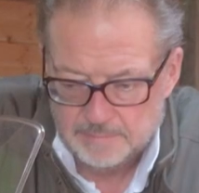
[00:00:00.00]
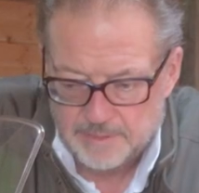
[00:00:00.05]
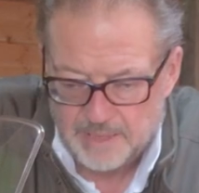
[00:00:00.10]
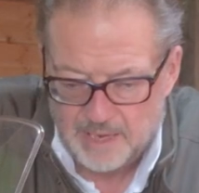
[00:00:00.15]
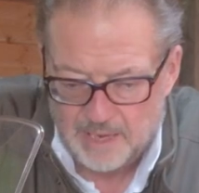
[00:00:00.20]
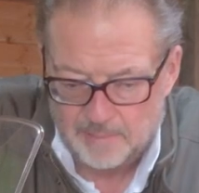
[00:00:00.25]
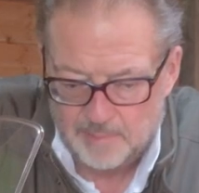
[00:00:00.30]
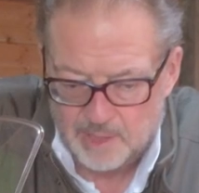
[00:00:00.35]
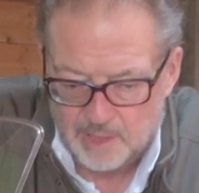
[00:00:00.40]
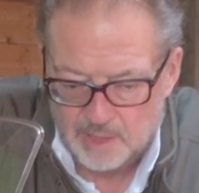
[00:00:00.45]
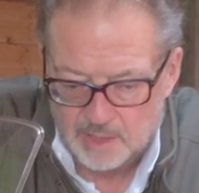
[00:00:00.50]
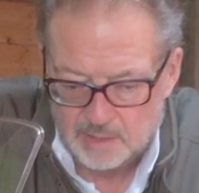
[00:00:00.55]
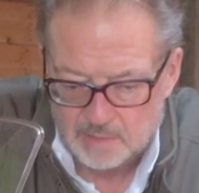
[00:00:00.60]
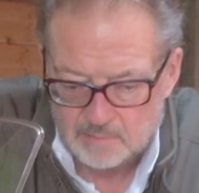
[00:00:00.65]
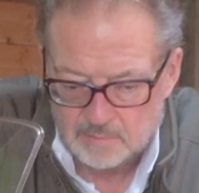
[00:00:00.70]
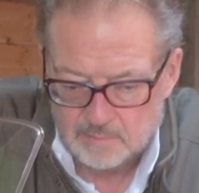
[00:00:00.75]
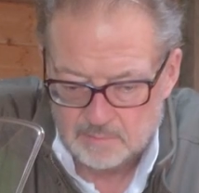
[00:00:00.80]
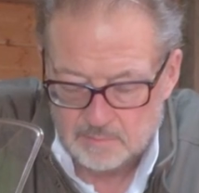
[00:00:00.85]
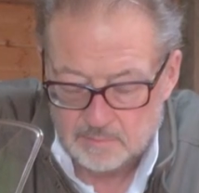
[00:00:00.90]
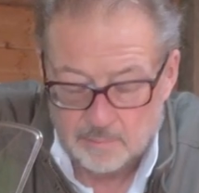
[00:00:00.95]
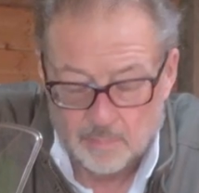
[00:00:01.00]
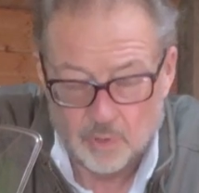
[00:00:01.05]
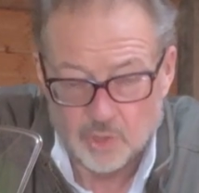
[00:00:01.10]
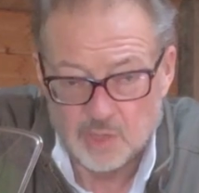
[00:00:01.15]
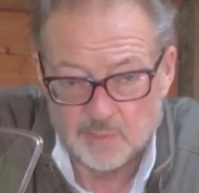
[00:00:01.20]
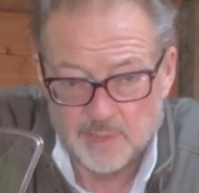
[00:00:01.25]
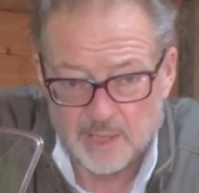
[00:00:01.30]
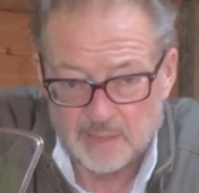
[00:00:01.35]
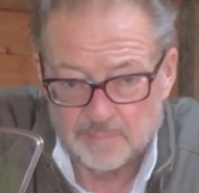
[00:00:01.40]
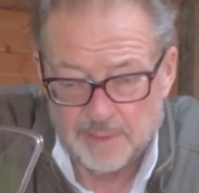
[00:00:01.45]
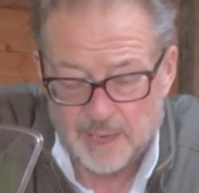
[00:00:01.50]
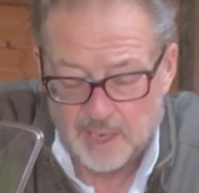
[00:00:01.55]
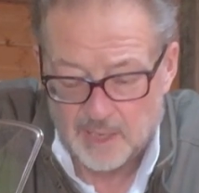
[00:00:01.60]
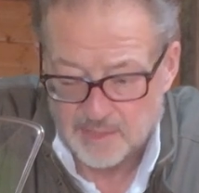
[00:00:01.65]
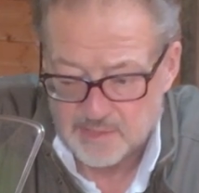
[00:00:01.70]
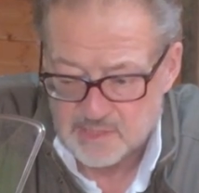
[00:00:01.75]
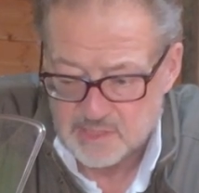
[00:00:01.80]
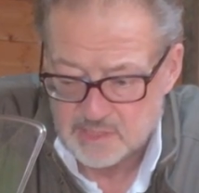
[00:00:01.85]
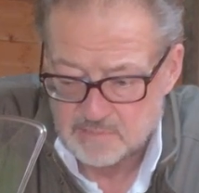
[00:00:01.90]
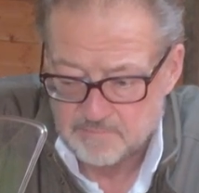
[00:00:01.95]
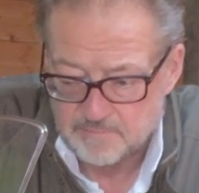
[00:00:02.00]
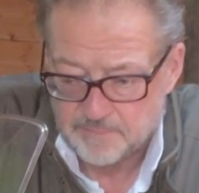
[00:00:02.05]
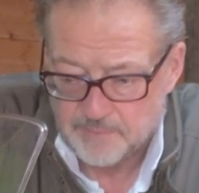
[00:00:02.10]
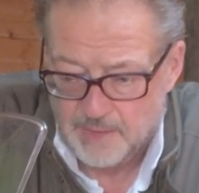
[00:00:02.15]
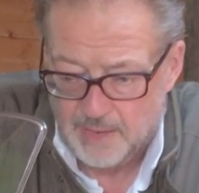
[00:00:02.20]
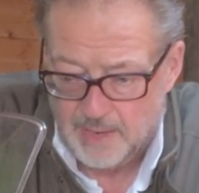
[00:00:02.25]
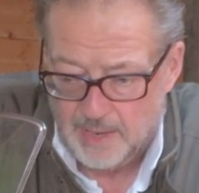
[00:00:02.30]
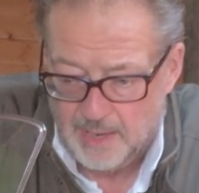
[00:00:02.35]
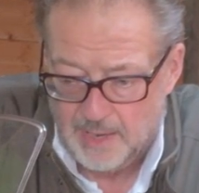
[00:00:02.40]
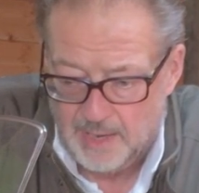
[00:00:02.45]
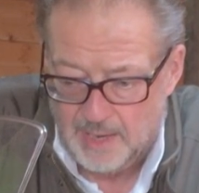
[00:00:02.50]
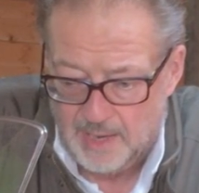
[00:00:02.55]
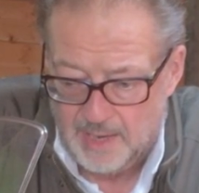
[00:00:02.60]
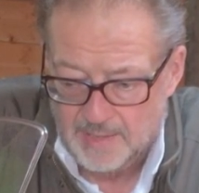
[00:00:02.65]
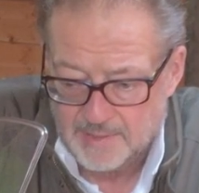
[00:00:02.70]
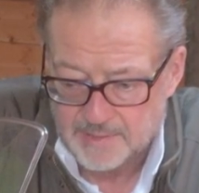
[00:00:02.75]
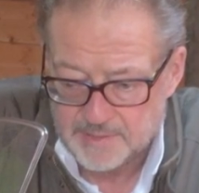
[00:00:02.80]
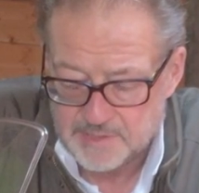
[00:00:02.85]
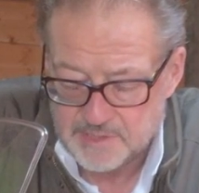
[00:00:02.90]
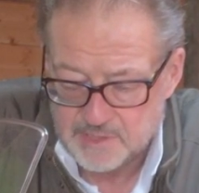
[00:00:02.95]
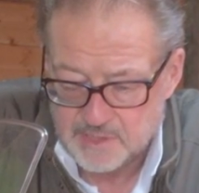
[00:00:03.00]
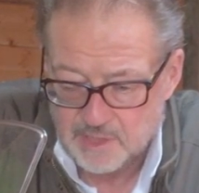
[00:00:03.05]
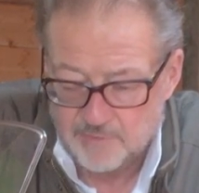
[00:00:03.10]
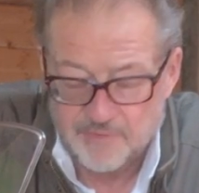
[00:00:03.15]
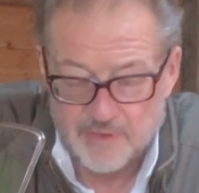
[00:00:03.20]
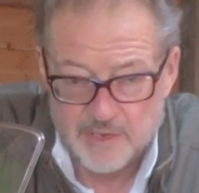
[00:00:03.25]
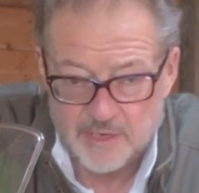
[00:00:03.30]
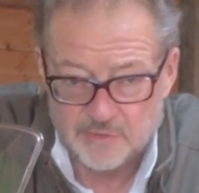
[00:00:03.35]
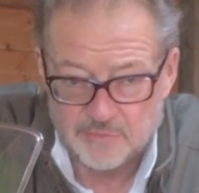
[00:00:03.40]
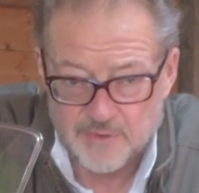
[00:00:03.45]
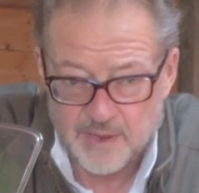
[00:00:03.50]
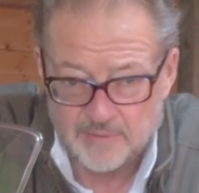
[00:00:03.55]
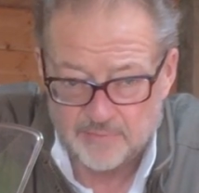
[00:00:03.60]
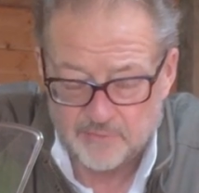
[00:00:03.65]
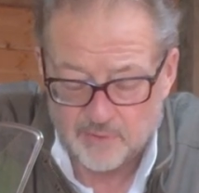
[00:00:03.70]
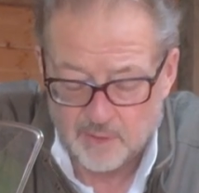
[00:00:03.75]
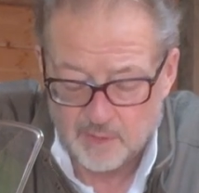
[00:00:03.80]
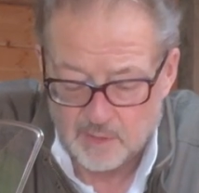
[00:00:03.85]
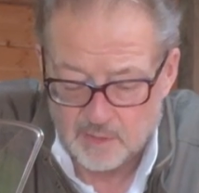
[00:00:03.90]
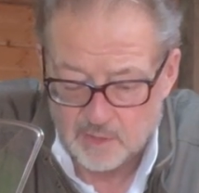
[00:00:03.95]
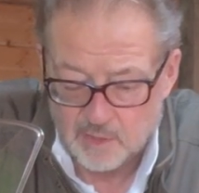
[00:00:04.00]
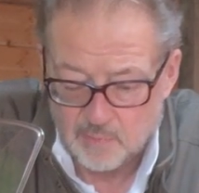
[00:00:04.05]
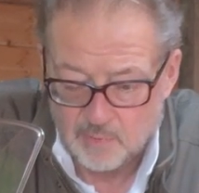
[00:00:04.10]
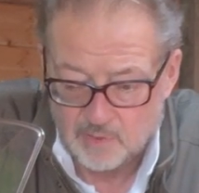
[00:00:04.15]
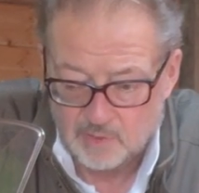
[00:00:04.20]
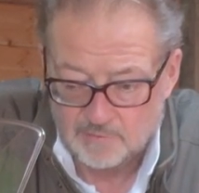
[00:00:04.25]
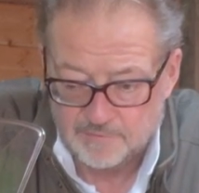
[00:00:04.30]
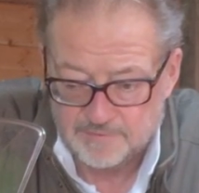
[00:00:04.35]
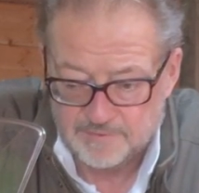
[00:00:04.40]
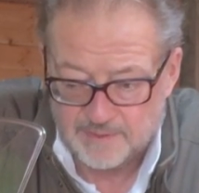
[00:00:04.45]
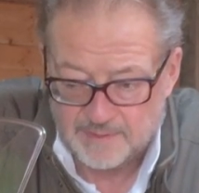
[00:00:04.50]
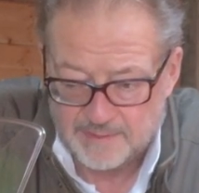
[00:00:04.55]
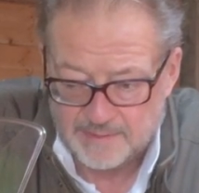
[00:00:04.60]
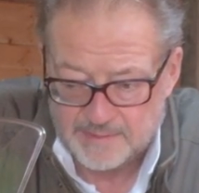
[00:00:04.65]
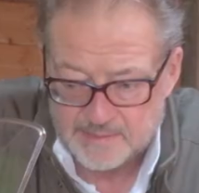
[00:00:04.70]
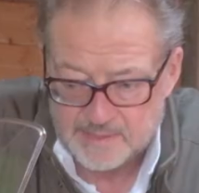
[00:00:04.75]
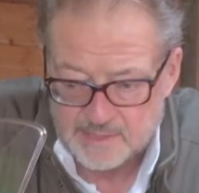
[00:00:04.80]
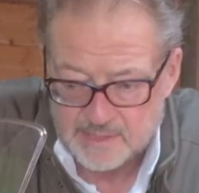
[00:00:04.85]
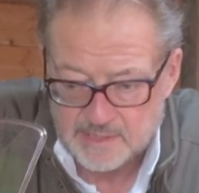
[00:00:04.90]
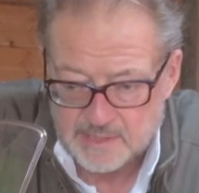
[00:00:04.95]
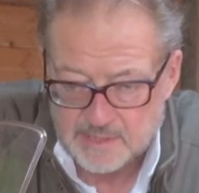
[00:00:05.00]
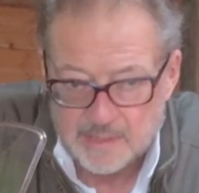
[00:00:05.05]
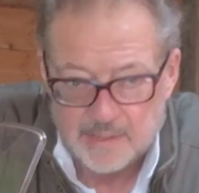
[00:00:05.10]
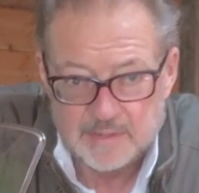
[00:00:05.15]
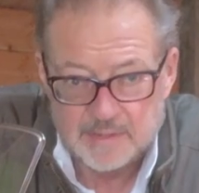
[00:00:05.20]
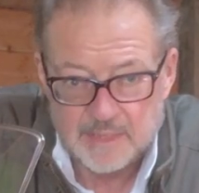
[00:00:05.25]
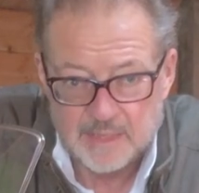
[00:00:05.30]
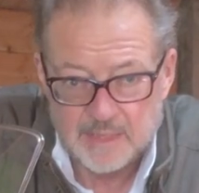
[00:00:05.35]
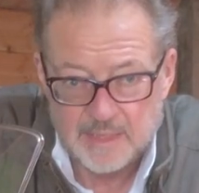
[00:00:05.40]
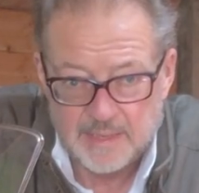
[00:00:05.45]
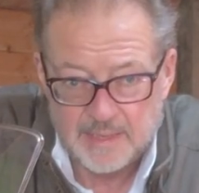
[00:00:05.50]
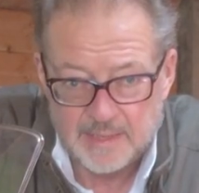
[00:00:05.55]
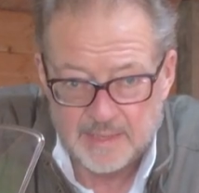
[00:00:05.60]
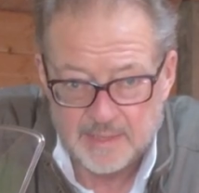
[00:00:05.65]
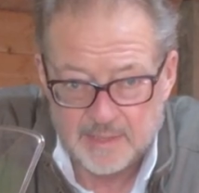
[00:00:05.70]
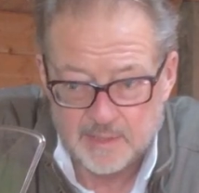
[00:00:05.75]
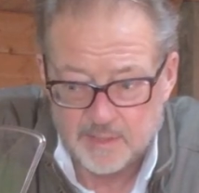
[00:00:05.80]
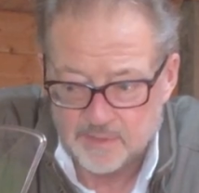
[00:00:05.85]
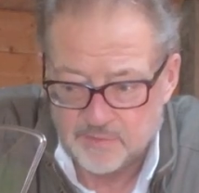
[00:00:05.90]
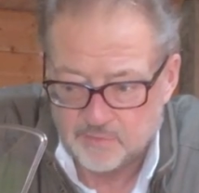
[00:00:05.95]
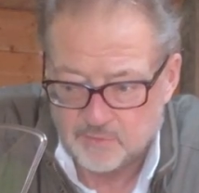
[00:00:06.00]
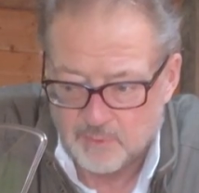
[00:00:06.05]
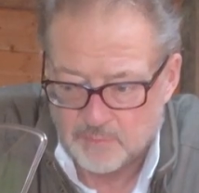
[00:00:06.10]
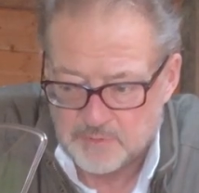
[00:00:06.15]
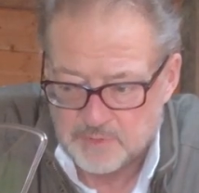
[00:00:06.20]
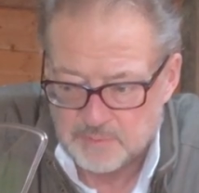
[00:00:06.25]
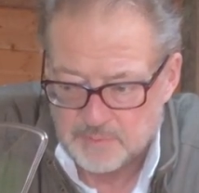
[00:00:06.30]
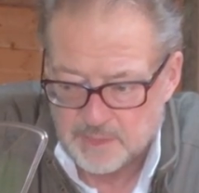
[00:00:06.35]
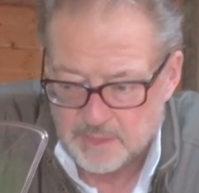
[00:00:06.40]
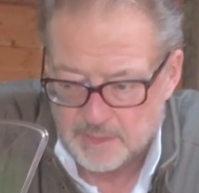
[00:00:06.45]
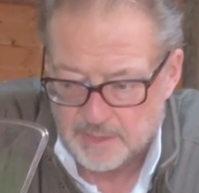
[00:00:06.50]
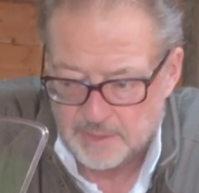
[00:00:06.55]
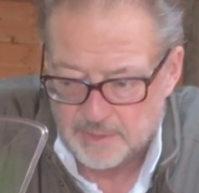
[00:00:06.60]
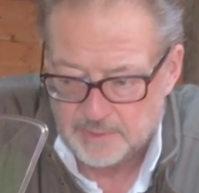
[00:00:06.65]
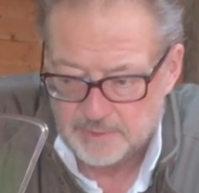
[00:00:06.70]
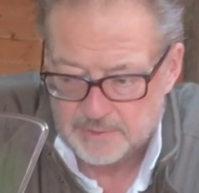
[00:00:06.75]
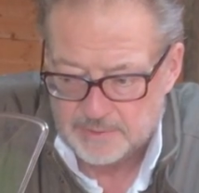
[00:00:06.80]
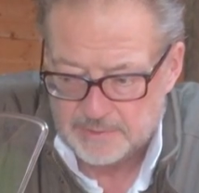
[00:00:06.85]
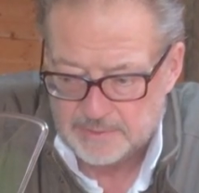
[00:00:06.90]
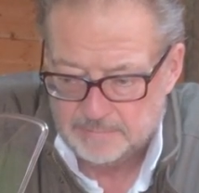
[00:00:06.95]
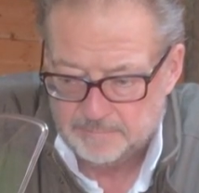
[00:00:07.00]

Palmer Motorbike Parts, and if you're interested, you will find the link in the description below.